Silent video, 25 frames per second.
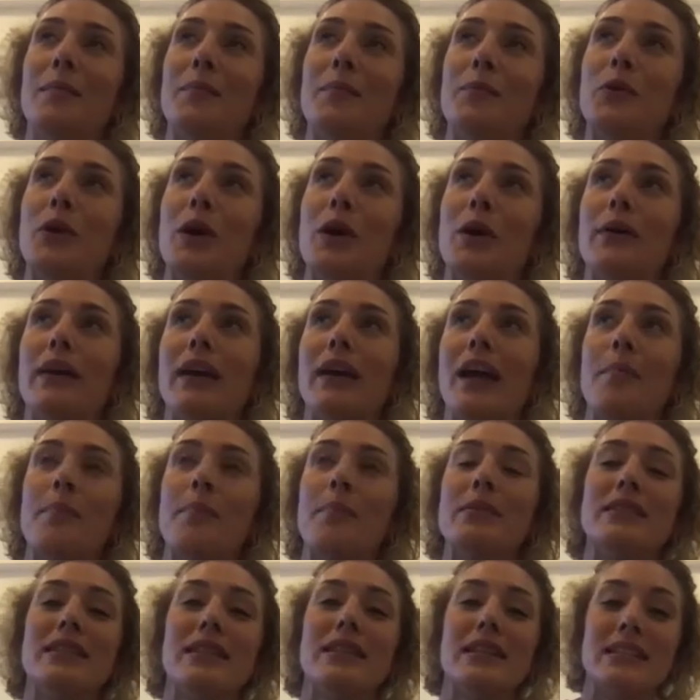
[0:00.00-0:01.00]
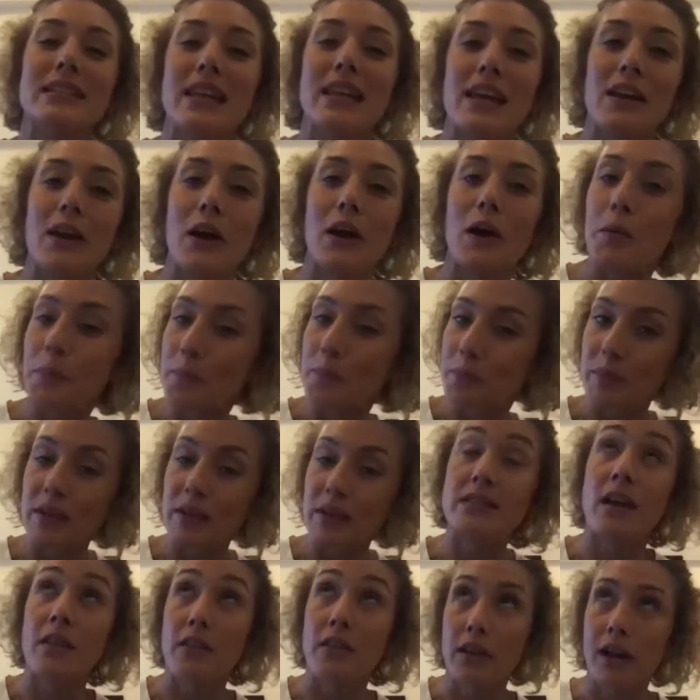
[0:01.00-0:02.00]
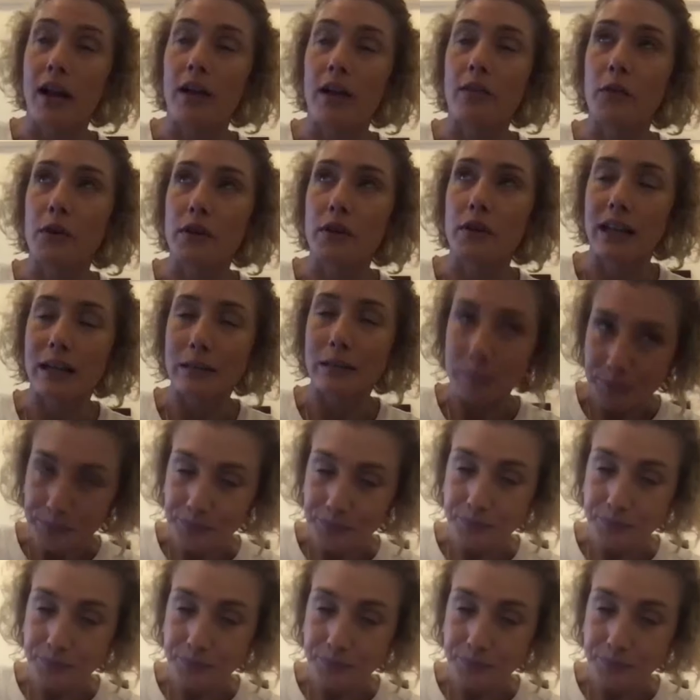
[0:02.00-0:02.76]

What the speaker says: Growing up in San Diego, in Southern California.